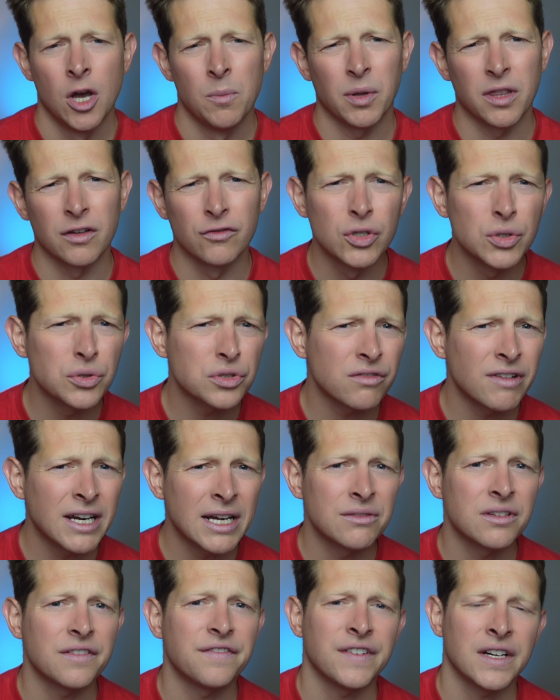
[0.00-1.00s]
But the rules around
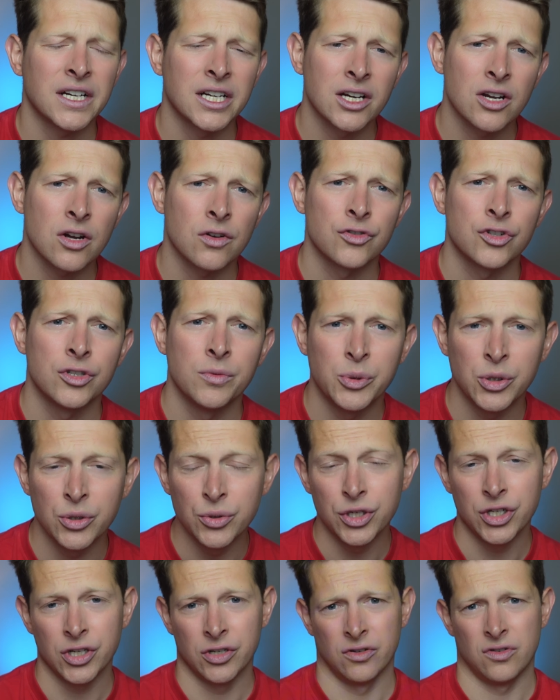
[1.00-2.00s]
defined
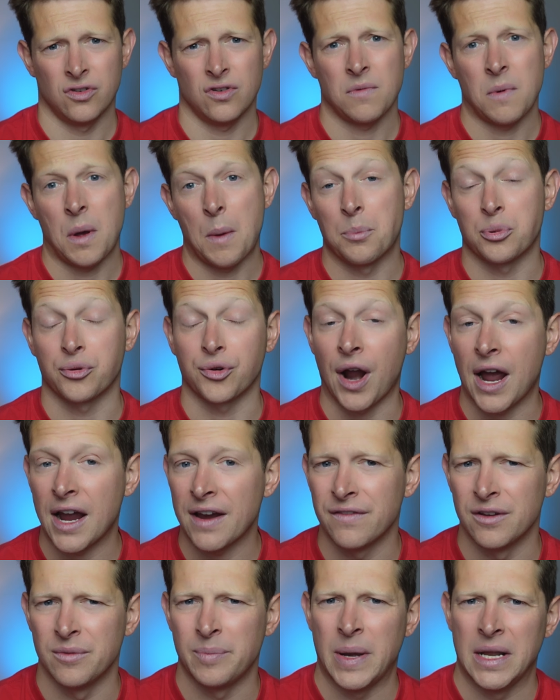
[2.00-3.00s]
contribution or
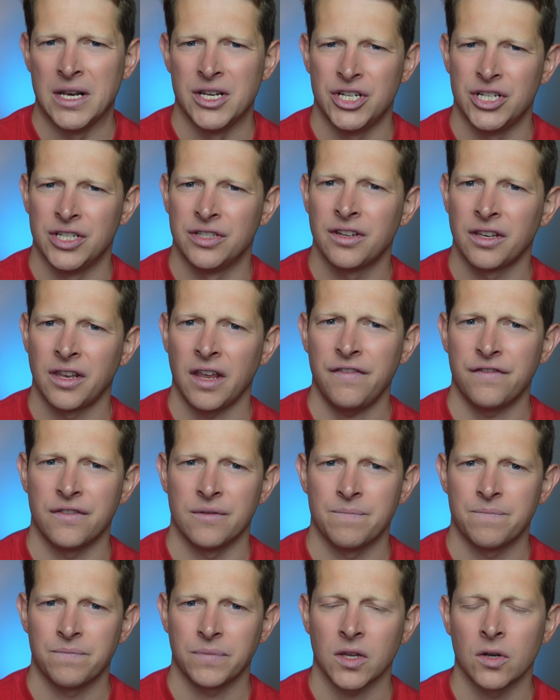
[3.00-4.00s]
private pensions are
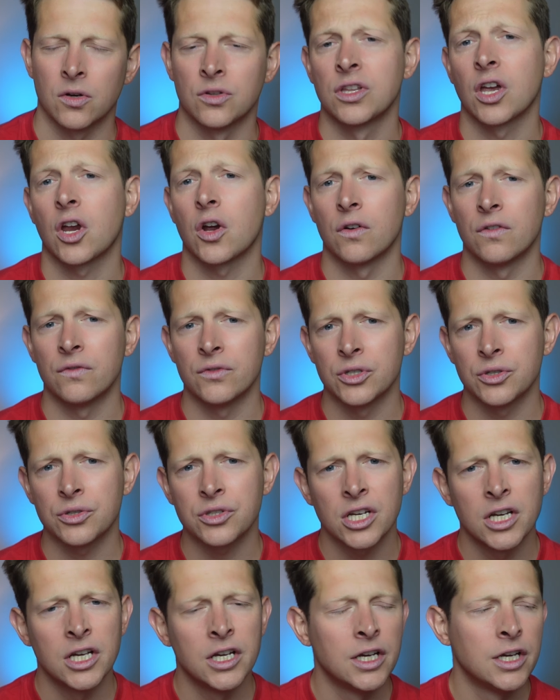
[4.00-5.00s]
different. Under current rules,
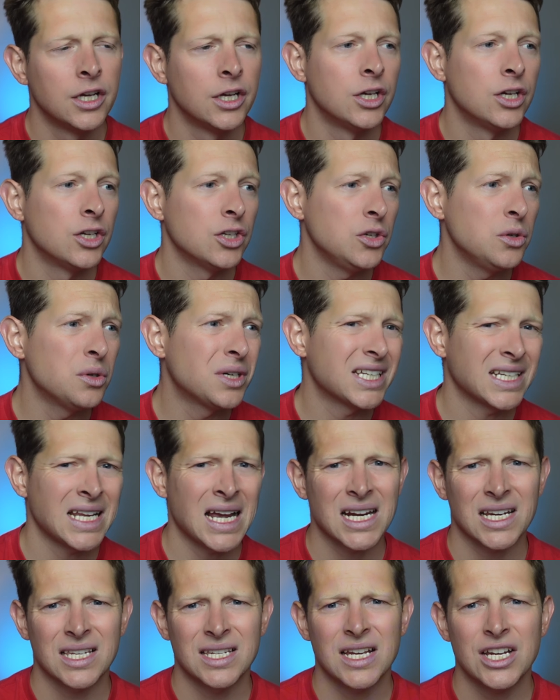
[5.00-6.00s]
you can
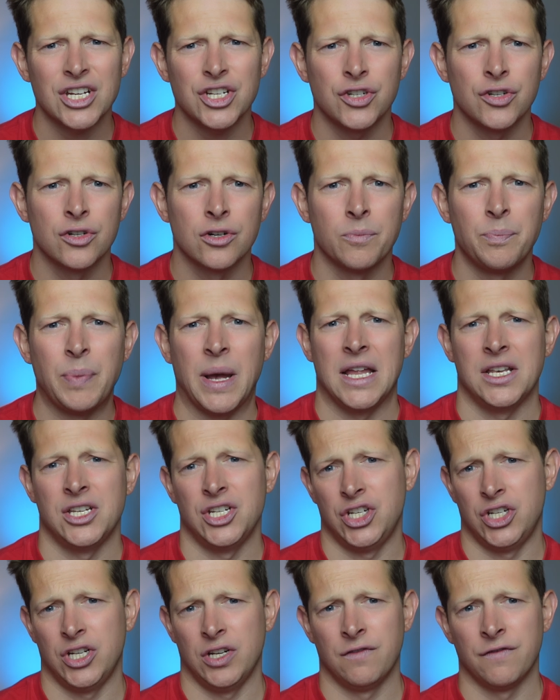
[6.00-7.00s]
access your
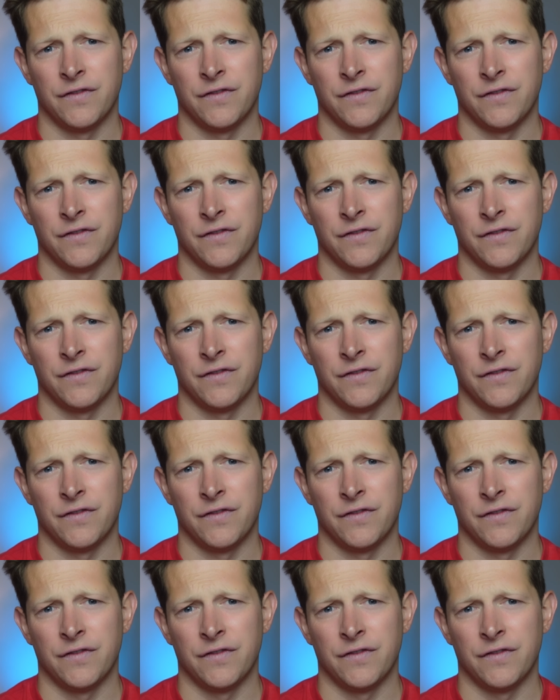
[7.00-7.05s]
pension